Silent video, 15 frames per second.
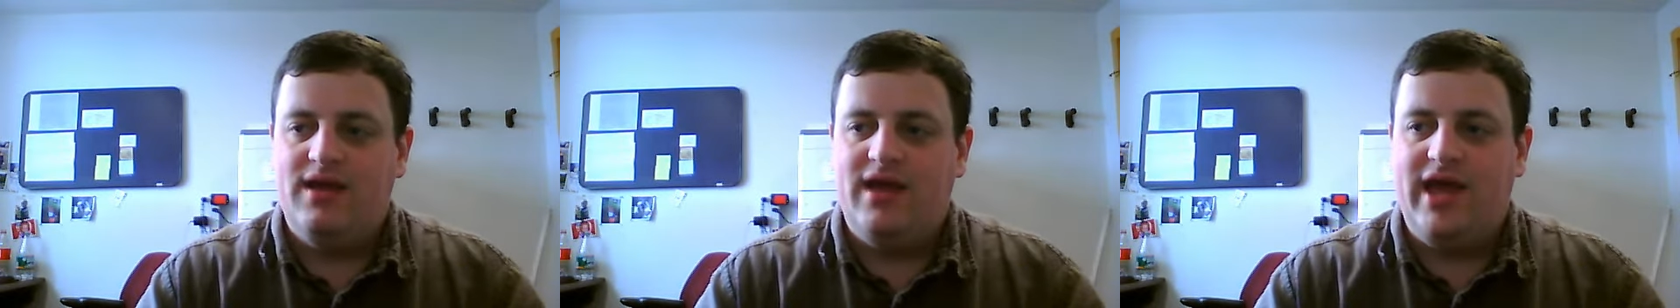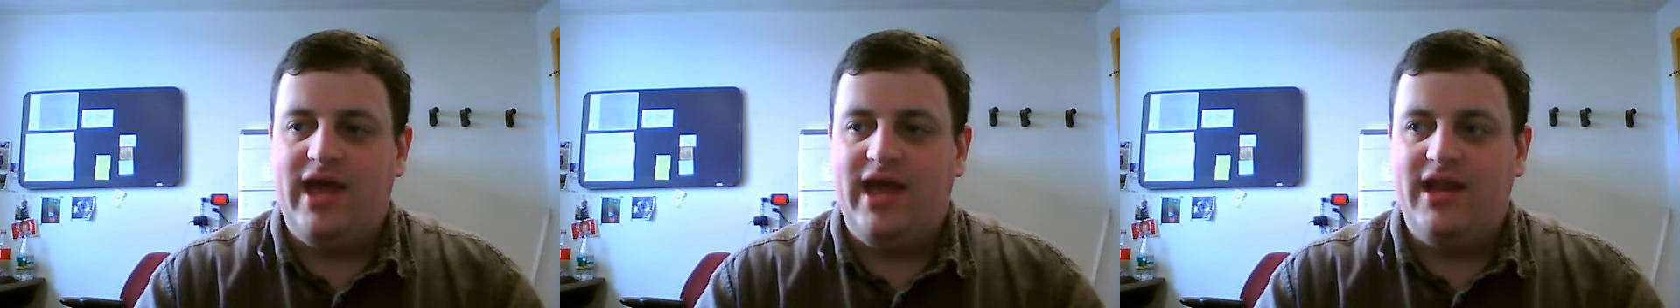
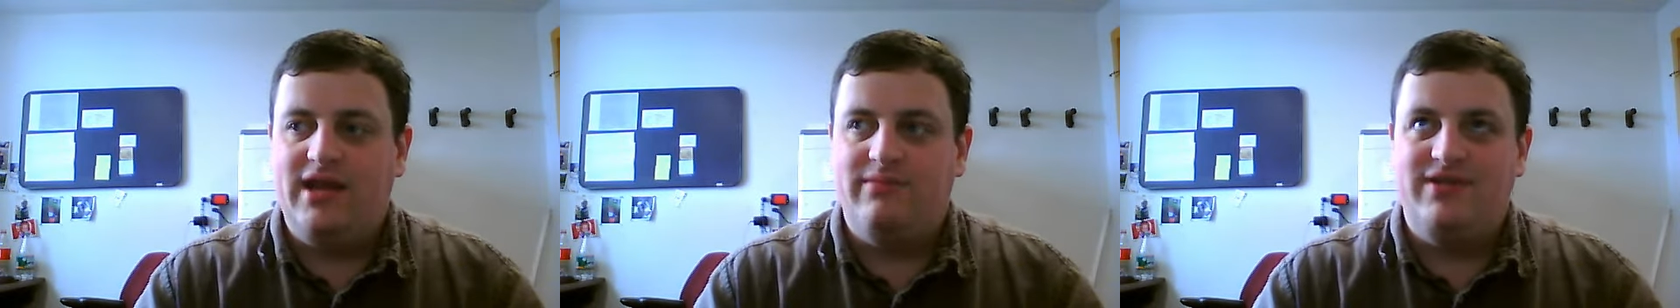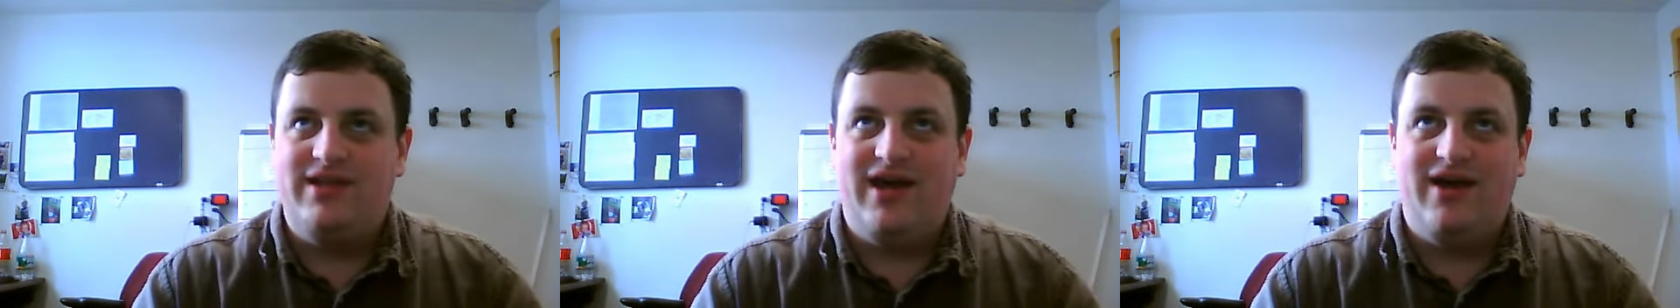and
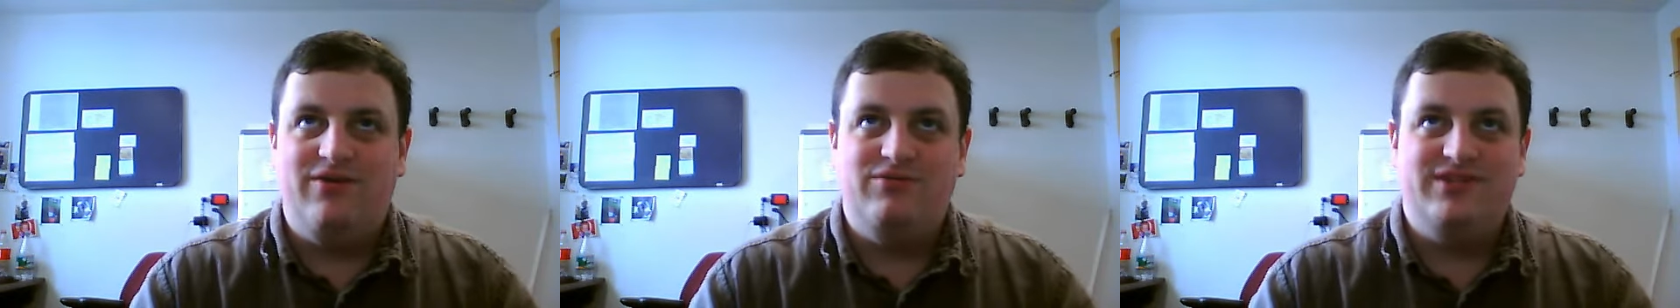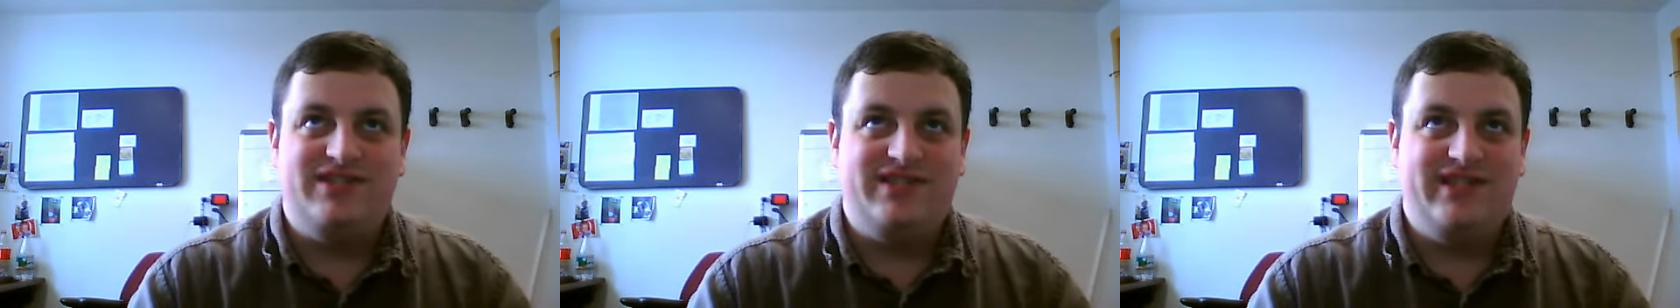I'm
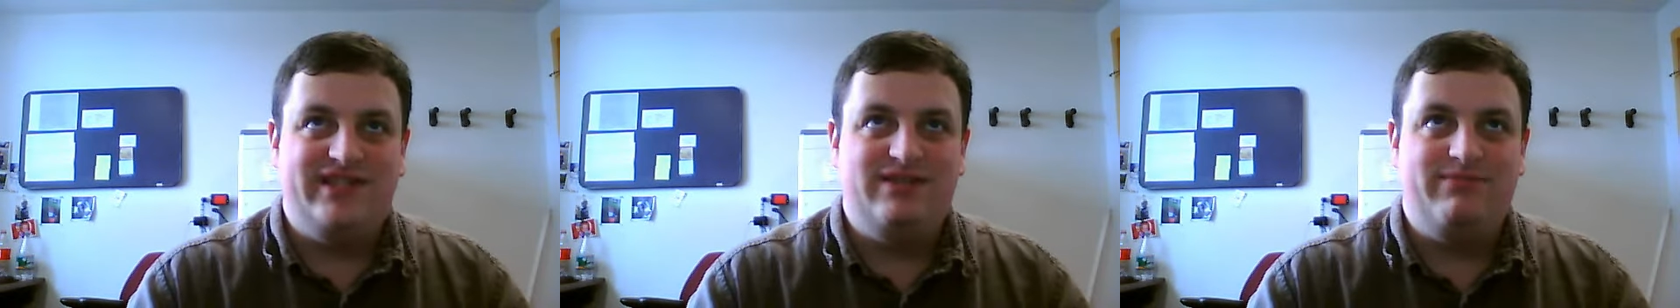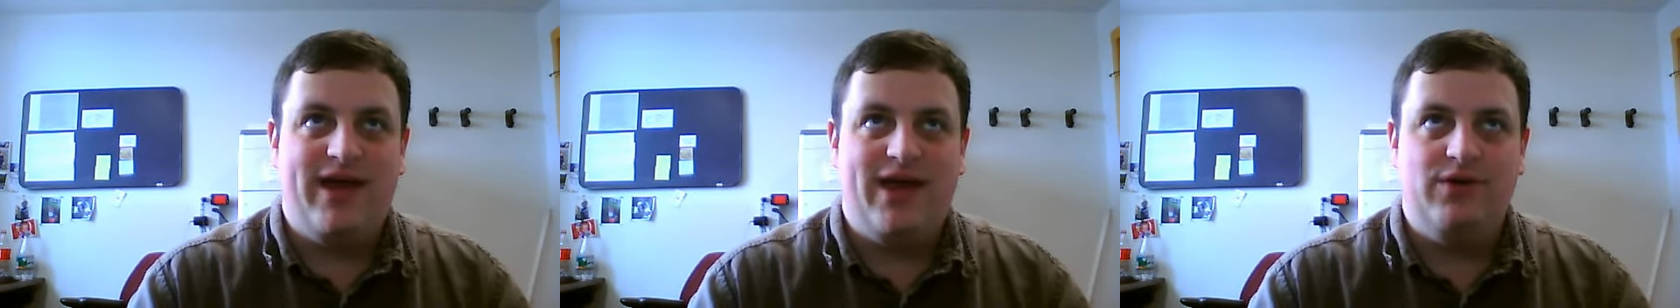down 6
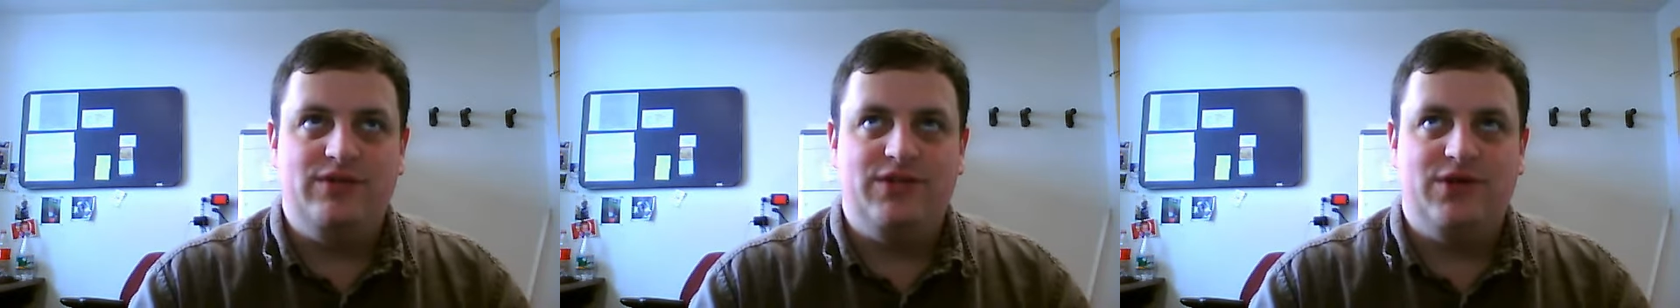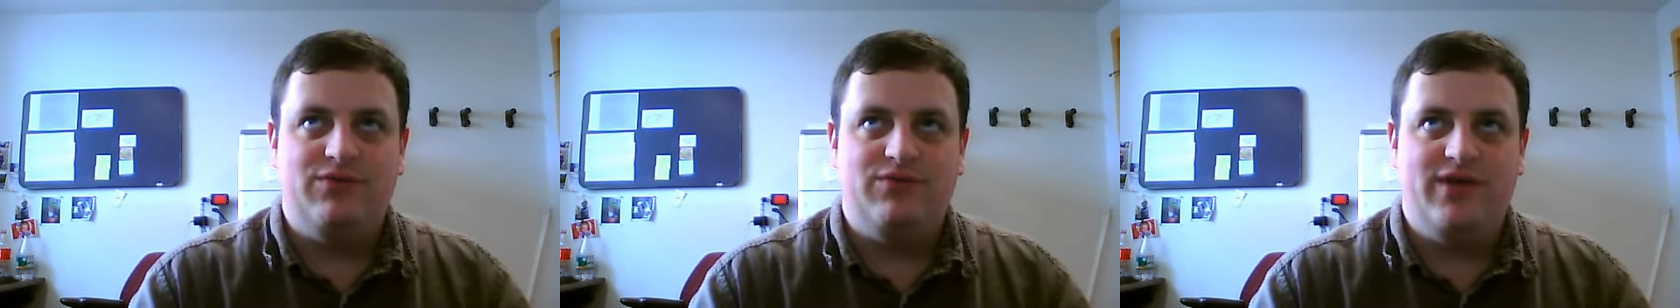pounds
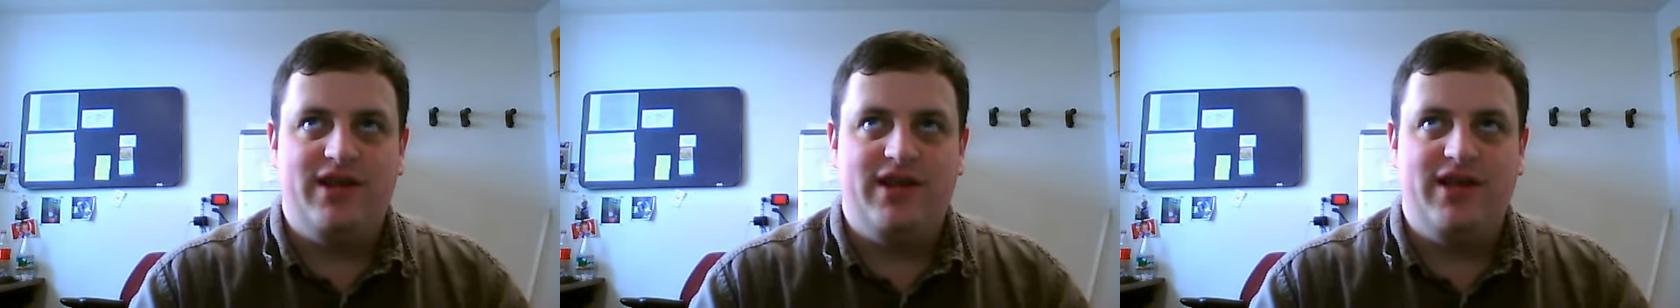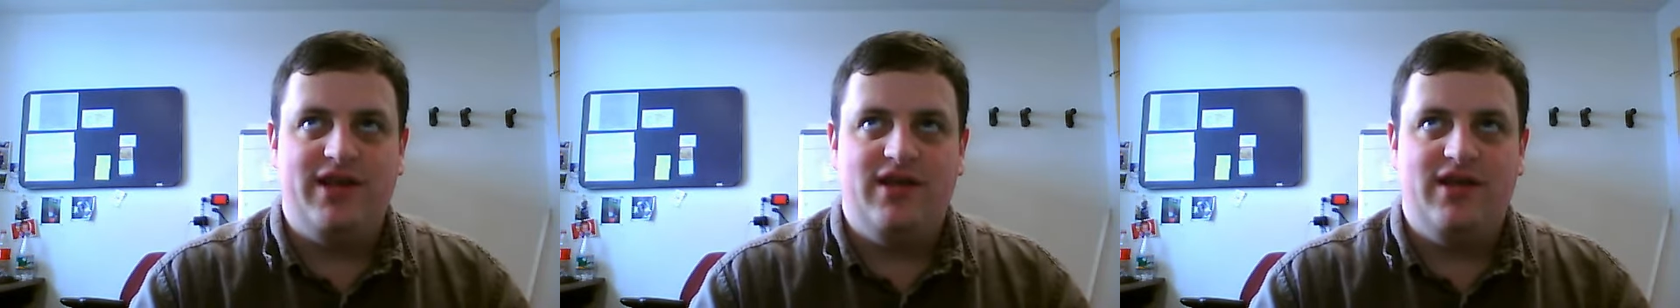already.